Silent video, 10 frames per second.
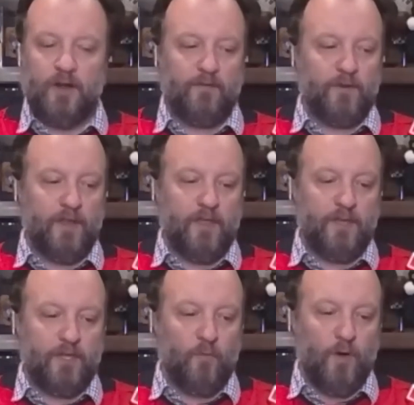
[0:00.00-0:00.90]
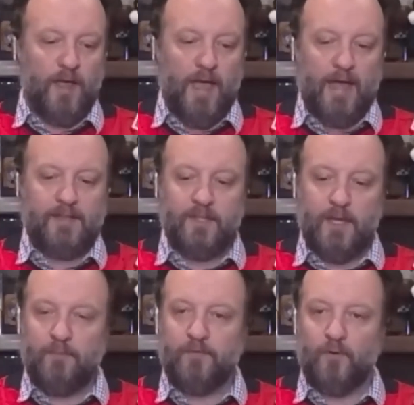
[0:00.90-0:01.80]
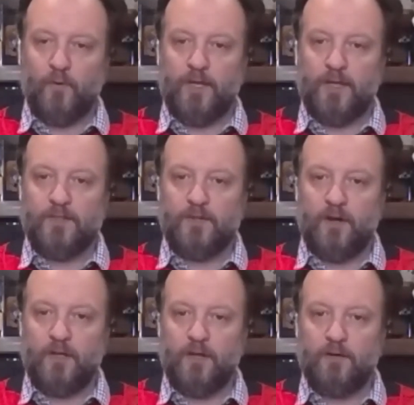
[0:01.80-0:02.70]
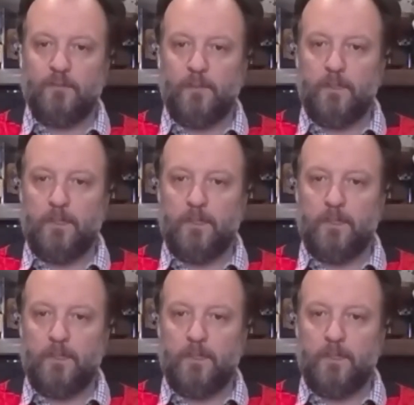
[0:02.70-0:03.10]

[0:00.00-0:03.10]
Evan, anything you want to add to that before we get started here?